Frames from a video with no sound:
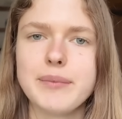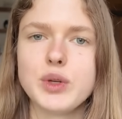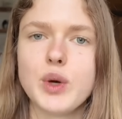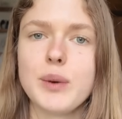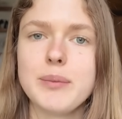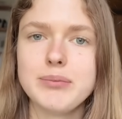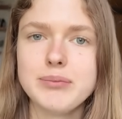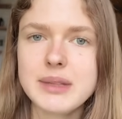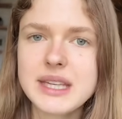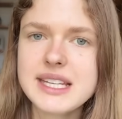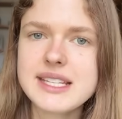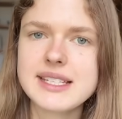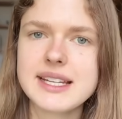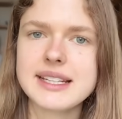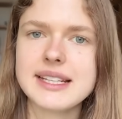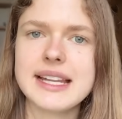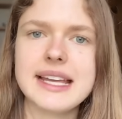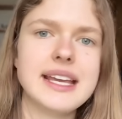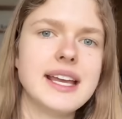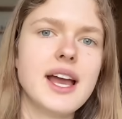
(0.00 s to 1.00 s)
You're
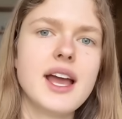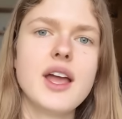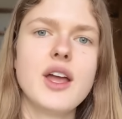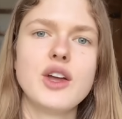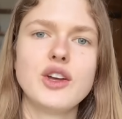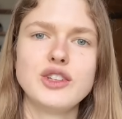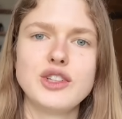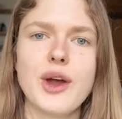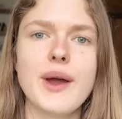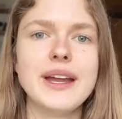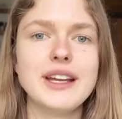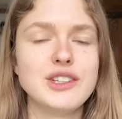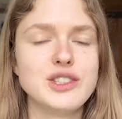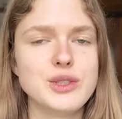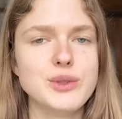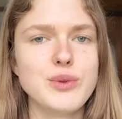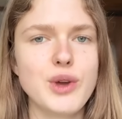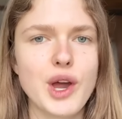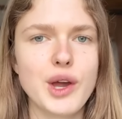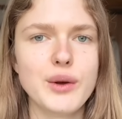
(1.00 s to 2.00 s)
immediately going
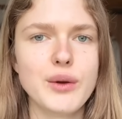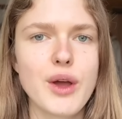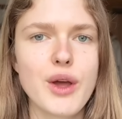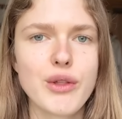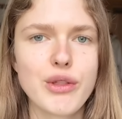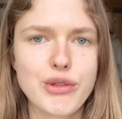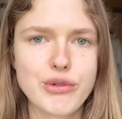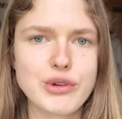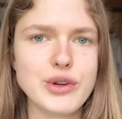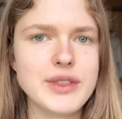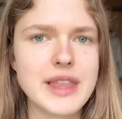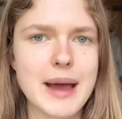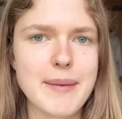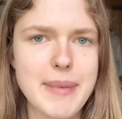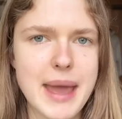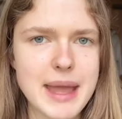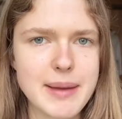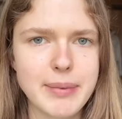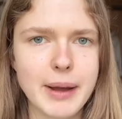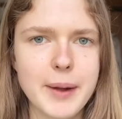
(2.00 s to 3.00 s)
to go through that
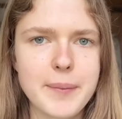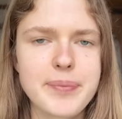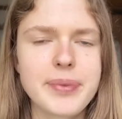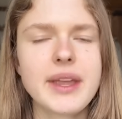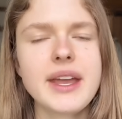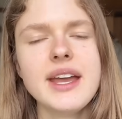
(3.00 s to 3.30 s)
paper.